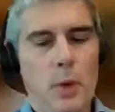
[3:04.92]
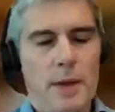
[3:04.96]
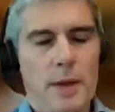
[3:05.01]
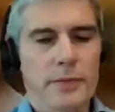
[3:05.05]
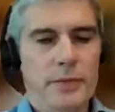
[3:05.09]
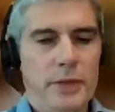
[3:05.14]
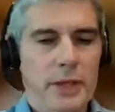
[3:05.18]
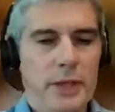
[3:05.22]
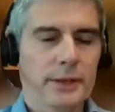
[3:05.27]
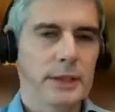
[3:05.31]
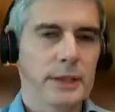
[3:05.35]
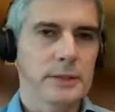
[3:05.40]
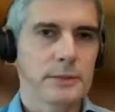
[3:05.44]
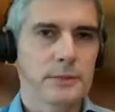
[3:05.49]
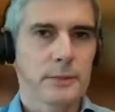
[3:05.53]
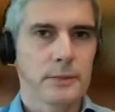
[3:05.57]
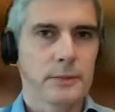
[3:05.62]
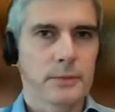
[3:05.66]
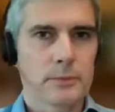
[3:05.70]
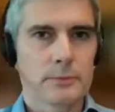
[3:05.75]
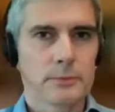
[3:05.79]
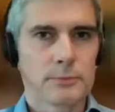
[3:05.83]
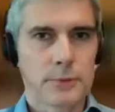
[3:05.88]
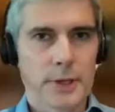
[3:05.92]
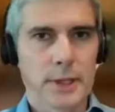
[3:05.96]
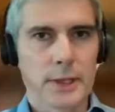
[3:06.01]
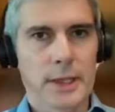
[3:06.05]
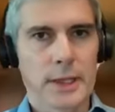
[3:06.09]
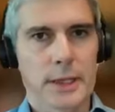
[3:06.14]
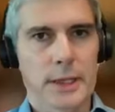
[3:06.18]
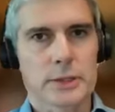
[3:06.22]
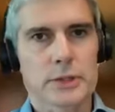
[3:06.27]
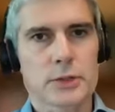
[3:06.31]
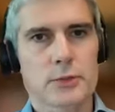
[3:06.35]
one thing that's
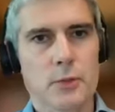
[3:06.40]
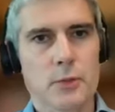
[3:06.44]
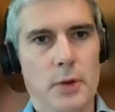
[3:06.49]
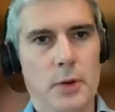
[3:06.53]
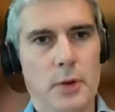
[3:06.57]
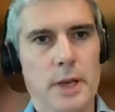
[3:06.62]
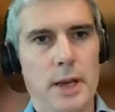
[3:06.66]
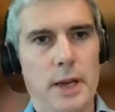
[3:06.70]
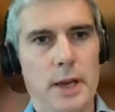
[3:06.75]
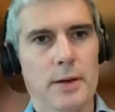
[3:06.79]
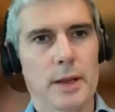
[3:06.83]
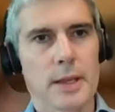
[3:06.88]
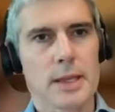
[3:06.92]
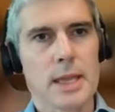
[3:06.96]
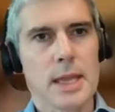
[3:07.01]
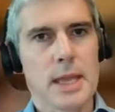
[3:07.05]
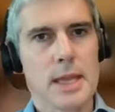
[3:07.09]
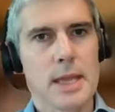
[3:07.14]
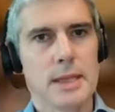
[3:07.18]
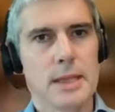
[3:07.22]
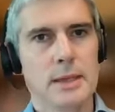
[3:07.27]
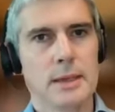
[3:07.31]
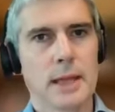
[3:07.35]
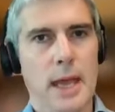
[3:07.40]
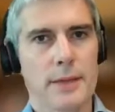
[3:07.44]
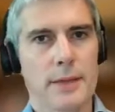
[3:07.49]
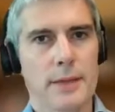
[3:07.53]
really extraordinary in